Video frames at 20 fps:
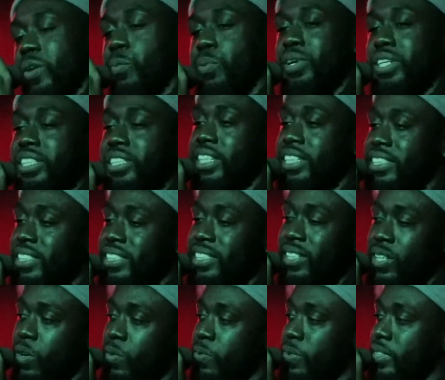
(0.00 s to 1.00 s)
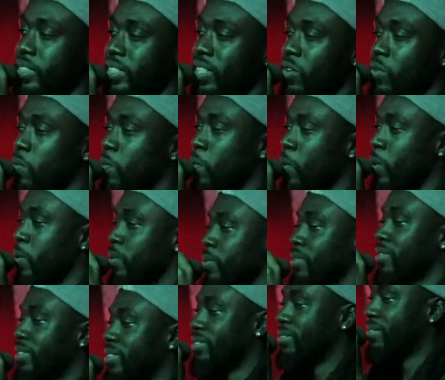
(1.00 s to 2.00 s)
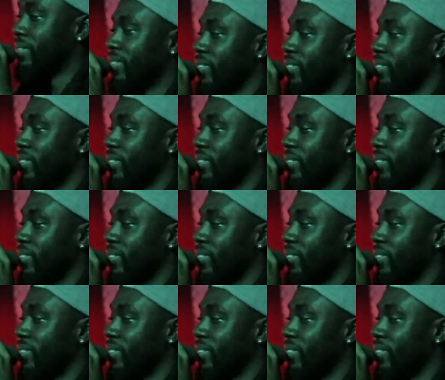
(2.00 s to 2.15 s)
to appreciate yourself and self-worth.